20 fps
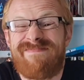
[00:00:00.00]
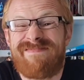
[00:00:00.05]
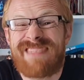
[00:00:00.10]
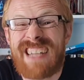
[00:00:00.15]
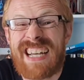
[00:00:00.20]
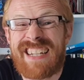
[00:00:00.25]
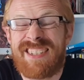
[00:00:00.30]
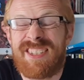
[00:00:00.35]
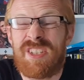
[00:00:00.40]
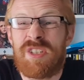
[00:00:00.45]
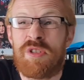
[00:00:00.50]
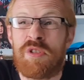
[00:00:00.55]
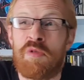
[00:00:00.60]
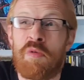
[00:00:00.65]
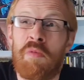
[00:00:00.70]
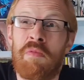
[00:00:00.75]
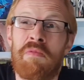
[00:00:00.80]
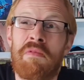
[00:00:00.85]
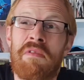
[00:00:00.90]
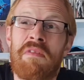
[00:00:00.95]
I
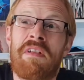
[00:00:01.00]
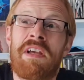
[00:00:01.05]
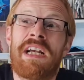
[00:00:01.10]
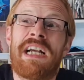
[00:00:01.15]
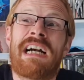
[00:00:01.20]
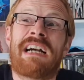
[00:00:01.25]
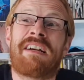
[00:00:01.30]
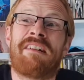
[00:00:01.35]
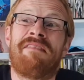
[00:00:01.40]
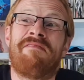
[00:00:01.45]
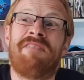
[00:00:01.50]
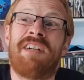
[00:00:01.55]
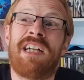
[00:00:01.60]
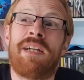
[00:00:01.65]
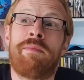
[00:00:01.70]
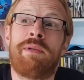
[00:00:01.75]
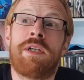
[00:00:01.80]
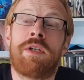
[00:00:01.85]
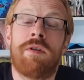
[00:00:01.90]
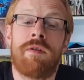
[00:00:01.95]
don't think I can really
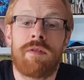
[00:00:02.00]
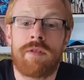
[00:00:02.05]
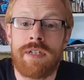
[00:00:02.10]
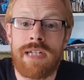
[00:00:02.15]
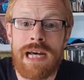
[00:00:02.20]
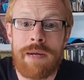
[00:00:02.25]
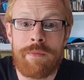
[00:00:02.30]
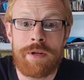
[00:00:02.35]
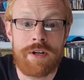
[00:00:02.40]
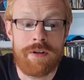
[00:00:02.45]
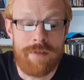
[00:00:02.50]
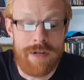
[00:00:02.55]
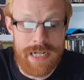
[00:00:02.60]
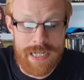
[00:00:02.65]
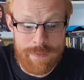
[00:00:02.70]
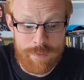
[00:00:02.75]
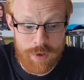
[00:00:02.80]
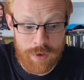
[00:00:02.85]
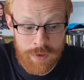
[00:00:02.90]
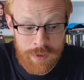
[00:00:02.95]
be called an amateur
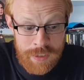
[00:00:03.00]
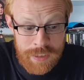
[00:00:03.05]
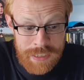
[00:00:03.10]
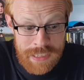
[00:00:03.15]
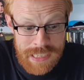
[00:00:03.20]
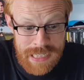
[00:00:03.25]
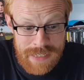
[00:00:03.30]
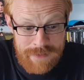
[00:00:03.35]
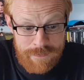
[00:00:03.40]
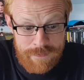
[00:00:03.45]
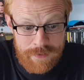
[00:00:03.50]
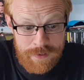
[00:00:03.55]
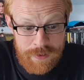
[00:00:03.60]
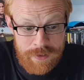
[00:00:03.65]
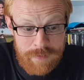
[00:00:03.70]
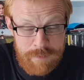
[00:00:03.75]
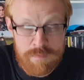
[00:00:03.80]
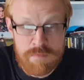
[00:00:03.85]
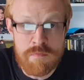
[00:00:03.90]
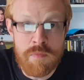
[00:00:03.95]
anymore,
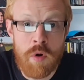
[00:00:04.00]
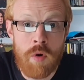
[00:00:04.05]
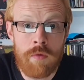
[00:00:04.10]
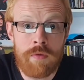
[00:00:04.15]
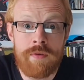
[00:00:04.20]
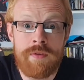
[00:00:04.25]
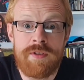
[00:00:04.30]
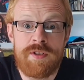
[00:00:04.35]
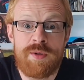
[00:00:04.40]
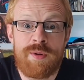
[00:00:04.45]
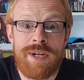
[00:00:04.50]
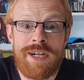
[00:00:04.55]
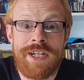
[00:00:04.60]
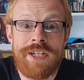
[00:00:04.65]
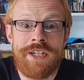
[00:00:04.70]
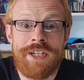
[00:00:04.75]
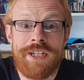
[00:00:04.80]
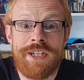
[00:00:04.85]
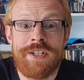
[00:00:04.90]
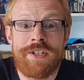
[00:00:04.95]
for more than 20
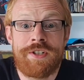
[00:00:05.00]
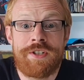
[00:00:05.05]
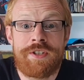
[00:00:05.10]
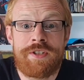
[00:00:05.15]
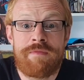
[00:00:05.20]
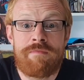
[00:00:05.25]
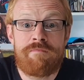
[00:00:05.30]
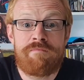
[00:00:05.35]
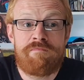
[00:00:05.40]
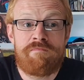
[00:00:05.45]
years.